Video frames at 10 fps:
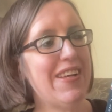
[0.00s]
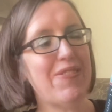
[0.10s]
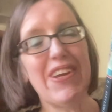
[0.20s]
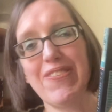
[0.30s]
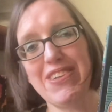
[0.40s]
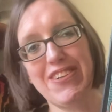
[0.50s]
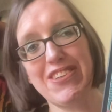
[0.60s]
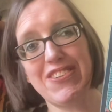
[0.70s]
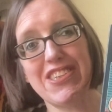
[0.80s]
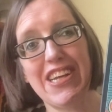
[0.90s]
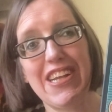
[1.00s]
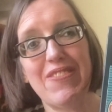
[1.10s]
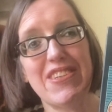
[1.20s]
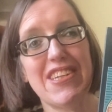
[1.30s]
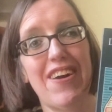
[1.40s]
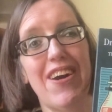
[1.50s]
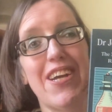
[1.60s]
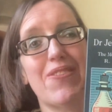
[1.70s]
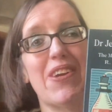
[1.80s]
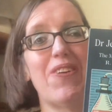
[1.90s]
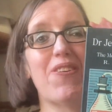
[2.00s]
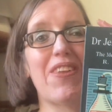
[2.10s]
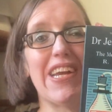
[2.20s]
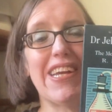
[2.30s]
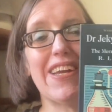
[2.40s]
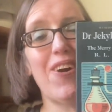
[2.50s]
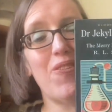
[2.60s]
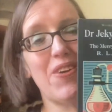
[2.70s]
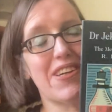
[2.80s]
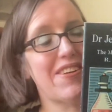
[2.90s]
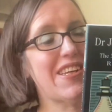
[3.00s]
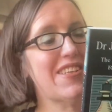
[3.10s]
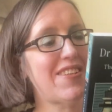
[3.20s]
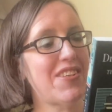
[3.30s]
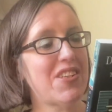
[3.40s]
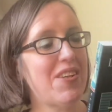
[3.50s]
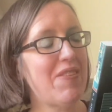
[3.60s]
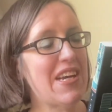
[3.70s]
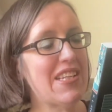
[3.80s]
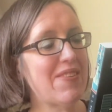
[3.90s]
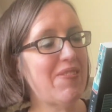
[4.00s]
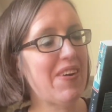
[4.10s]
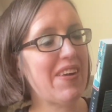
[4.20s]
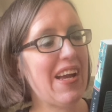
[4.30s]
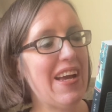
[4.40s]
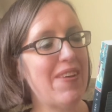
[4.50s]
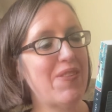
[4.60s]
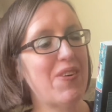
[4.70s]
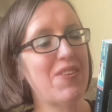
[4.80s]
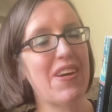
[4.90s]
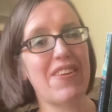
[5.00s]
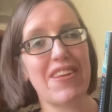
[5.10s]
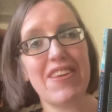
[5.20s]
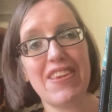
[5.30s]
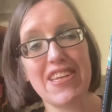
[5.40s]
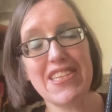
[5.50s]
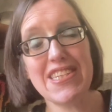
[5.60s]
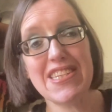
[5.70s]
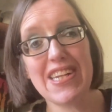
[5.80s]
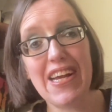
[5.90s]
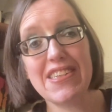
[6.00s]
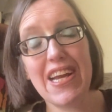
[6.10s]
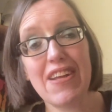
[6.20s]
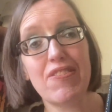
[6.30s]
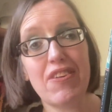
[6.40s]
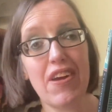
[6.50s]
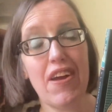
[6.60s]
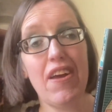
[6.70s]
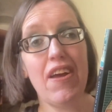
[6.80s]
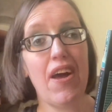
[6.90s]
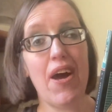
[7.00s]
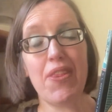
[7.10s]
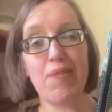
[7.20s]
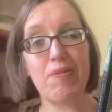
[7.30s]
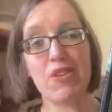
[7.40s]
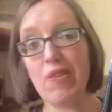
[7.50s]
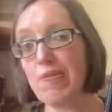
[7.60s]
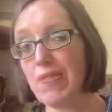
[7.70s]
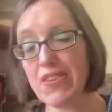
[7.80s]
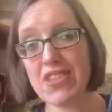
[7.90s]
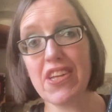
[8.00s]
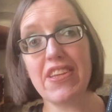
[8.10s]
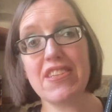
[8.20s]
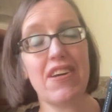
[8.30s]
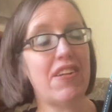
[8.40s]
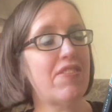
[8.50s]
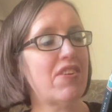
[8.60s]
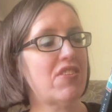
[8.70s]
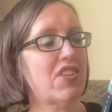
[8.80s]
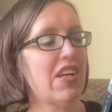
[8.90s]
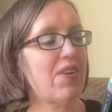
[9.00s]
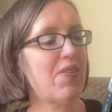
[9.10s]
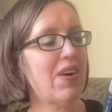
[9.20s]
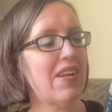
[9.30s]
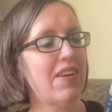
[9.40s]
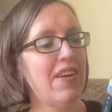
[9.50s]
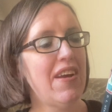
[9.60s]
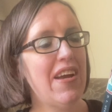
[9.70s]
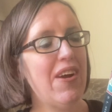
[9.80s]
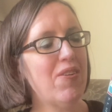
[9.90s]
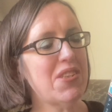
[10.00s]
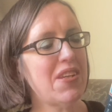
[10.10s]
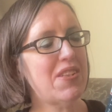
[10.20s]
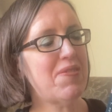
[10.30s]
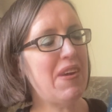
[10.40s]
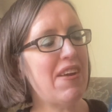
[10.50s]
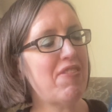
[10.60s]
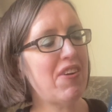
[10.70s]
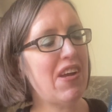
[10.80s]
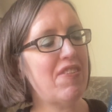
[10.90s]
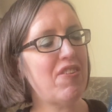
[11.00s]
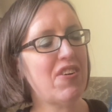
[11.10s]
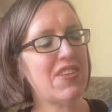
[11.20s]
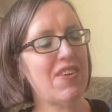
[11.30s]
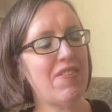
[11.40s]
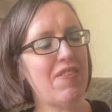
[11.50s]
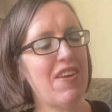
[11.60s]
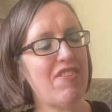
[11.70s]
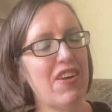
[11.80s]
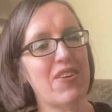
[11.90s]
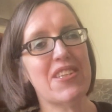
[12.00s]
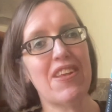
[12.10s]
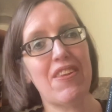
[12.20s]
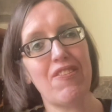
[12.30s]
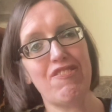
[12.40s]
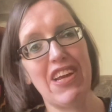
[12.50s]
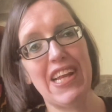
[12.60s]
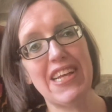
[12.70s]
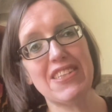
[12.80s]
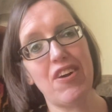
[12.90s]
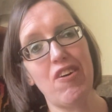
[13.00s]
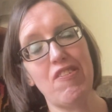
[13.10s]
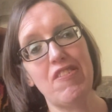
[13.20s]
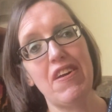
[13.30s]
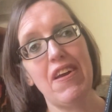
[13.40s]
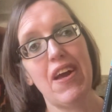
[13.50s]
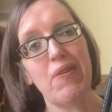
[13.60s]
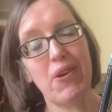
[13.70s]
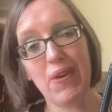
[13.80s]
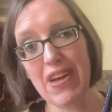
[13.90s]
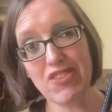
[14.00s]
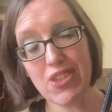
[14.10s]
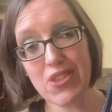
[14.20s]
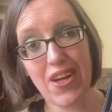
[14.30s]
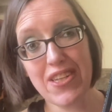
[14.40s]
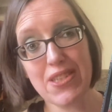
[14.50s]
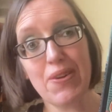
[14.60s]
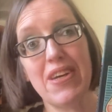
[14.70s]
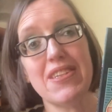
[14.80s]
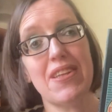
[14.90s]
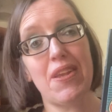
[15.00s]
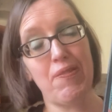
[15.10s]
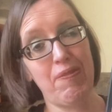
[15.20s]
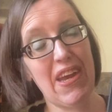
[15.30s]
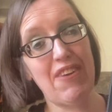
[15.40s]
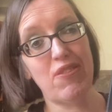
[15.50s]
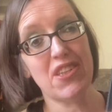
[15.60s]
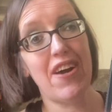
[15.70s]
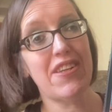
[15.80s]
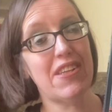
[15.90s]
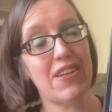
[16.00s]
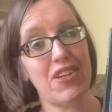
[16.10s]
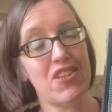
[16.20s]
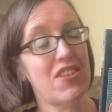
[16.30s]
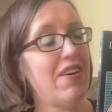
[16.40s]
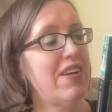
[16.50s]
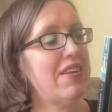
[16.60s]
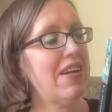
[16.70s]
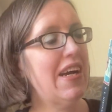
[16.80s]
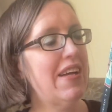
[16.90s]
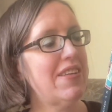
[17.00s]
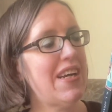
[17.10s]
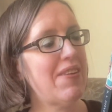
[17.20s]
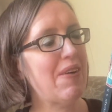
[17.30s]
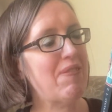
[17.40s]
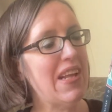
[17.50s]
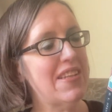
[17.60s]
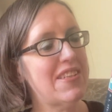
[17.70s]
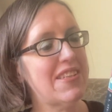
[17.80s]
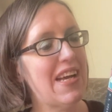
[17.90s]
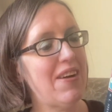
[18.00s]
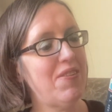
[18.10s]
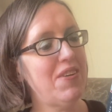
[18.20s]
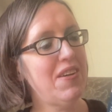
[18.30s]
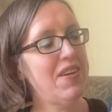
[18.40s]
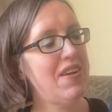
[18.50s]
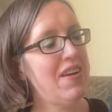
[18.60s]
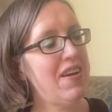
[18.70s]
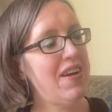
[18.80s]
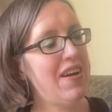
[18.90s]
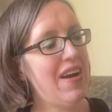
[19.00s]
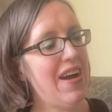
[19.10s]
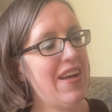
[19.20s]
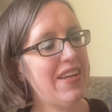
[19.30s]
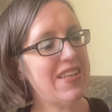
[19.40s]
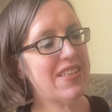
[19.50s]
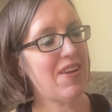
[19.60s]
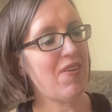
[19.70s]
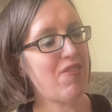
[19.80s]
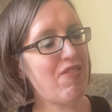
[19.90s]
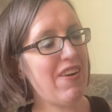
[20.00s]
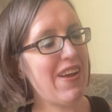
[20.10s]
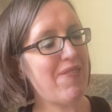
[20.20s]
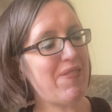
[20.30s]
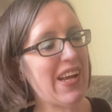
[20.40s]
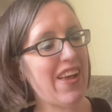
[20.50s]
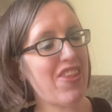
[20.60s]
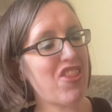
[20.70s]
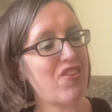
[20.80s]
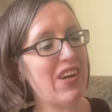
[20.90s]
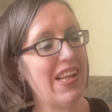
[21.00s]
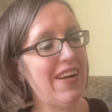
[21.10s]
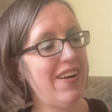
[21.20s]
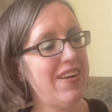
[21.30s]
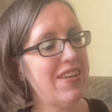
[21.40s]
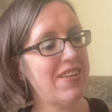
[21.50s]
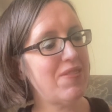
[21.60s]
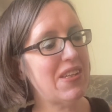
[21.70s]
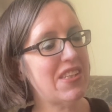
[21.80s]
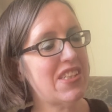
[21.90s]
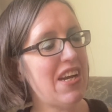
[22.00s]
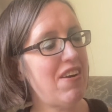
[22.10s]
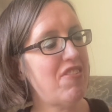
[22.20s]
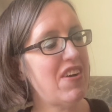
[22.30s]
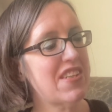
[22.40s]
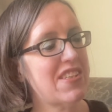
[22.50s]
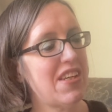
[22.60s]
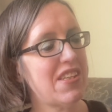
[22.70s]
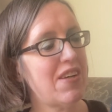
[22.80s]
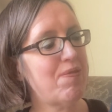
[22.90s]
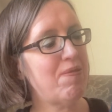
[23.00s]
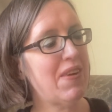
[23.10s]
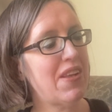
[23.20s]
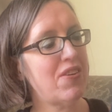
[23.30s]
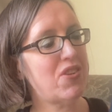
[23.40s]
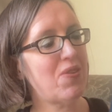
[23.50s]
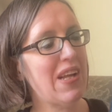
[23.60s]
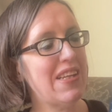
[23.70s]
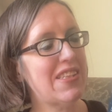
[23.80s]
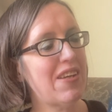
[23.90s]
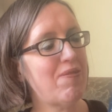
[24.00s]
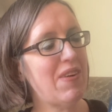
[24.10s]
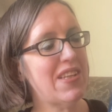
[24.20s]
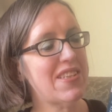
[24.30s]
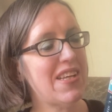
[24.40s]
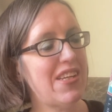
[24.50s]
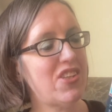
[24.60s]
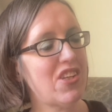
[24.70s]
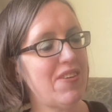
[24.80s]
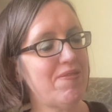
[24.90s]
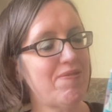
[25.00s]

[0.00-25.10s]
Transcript: We all know Dr. Jekyll and Mr. Hyde. We all think, oh my God, it's such an amazing book. And we all know that it's the tale of the sort of monster, the side of Dr. Jekyll. And it also, to me, evokes the feelings of we all have two sides to us, the evil side and the good side, and how that balances out. And it's a very big thriller in a terrifying study of the duality of men's nature.